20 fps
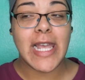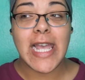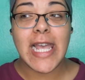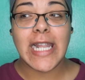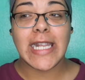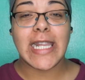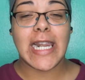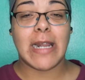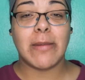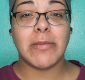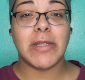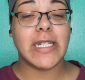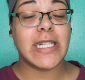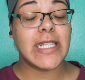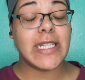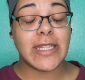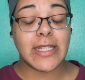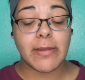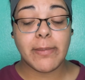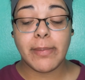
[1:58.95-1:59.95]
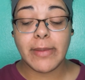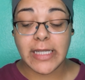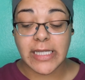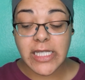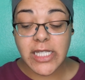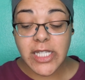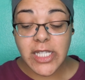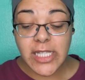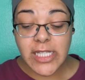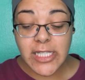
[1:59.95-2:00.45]
that I'm gonna dip
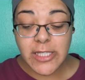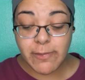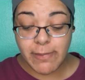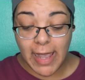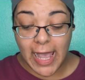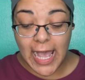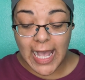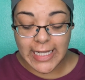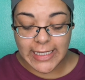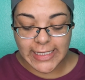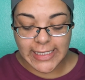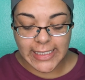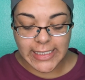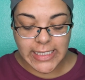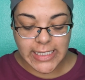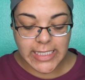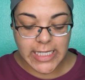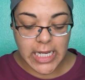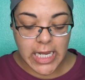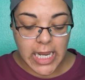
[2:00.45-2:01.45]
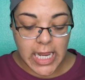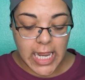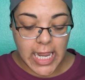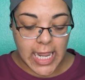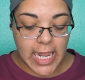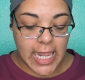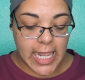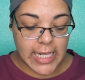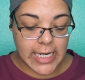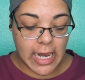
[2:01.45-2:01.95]
into this palette,
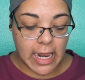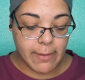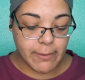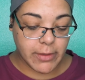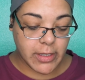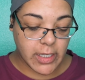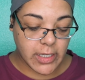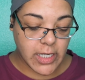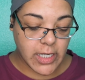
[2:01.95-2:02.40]
and I'm gonna